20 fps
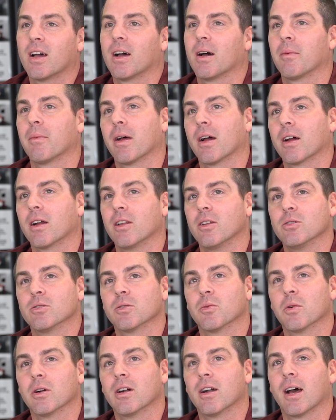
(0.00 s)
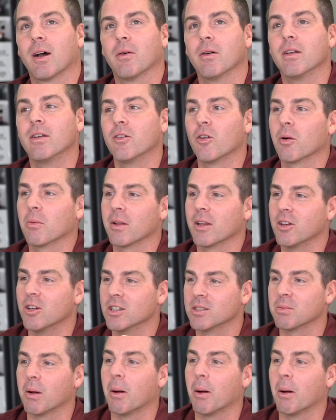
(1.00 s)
I'm not going to use the word I would normally use,